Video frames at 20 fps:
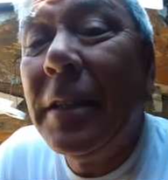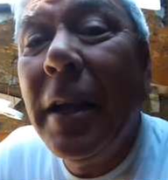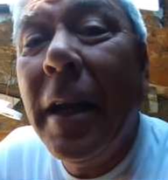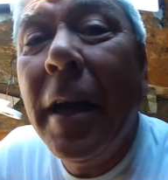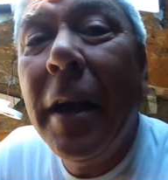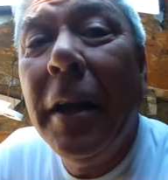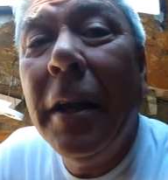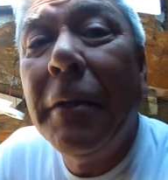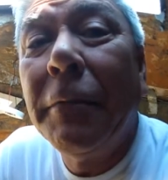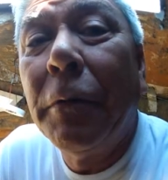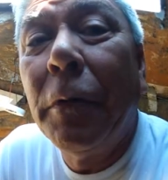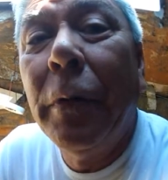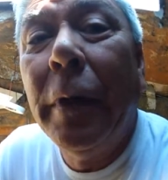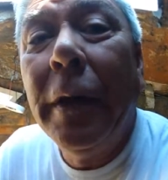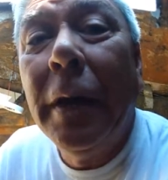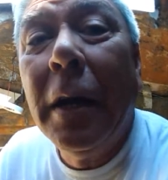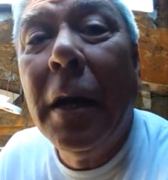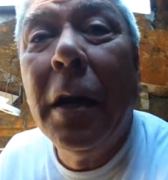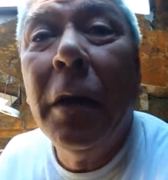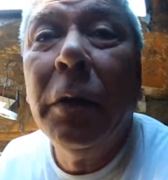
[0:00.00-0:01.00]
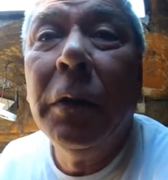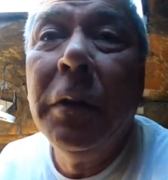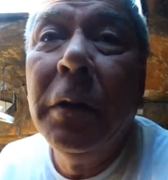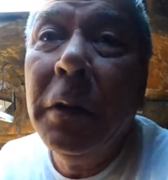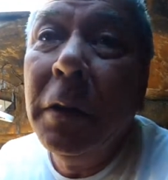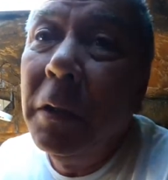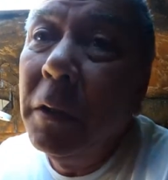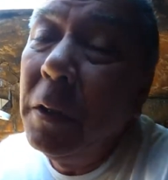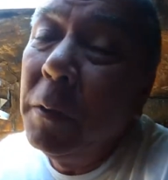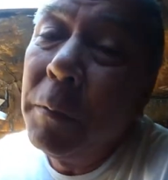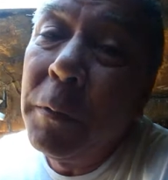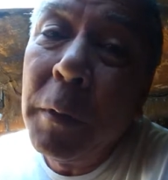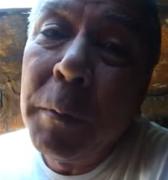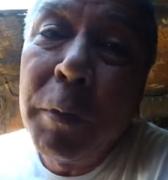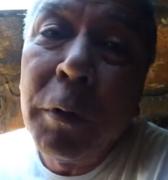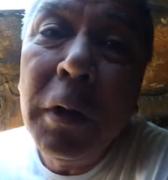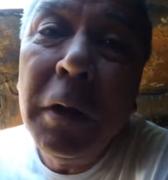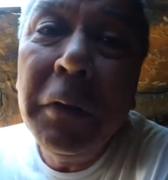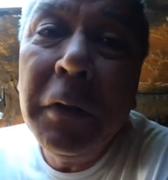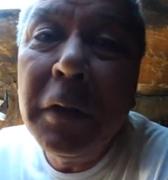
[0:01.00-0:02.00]
kind of it for right now. The
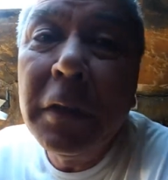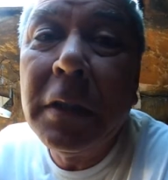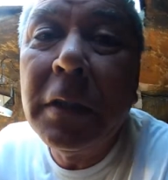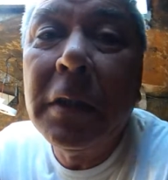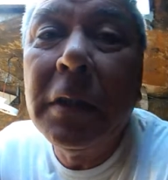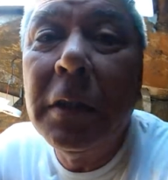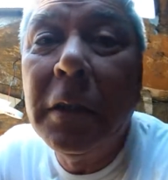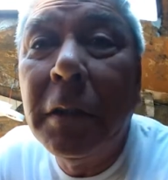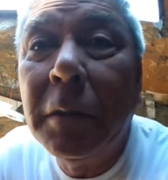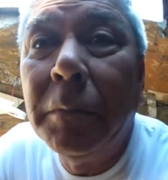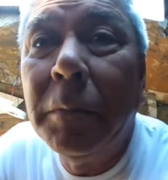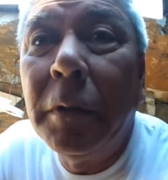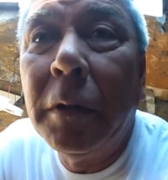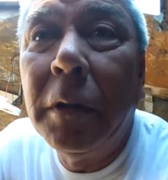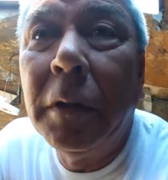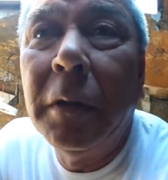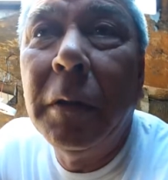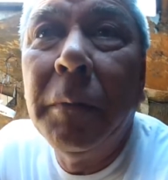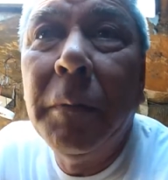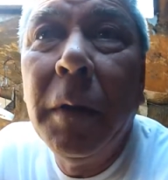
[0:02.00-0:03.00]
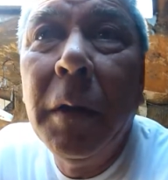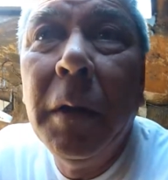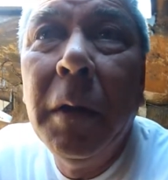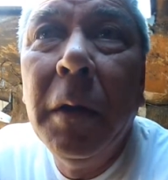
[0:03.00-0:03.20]
previous upload